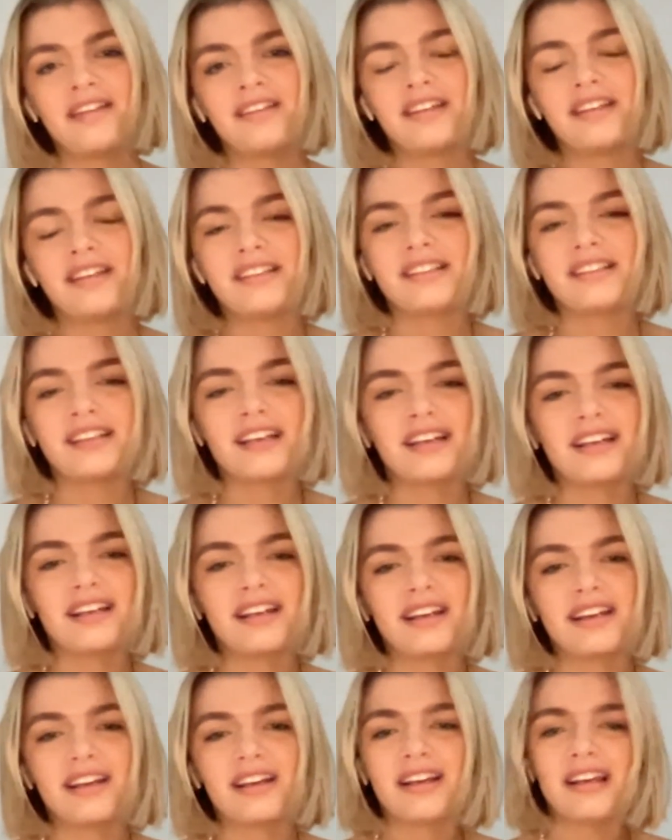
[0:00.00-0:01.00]
There's
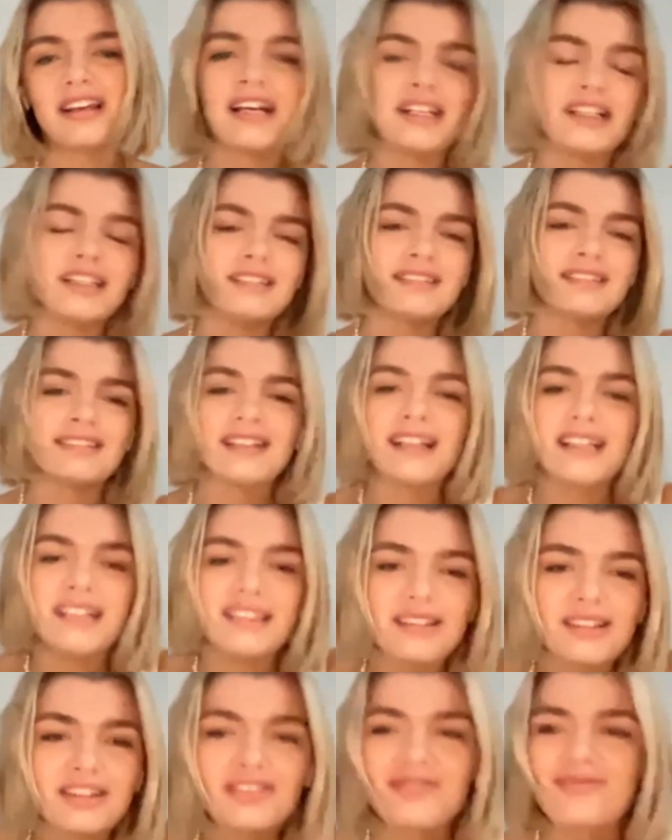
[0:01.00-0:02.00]

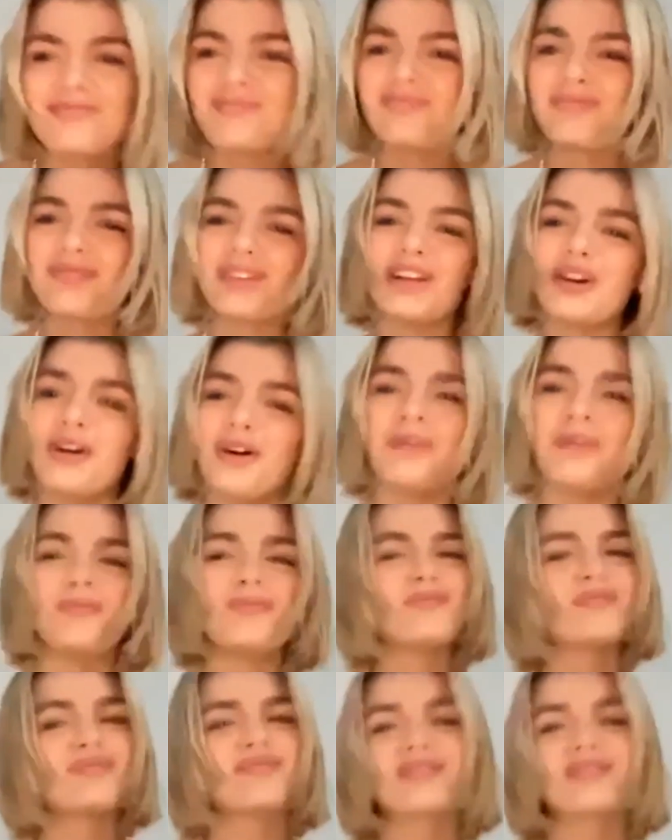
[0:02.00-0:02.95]
little, you know,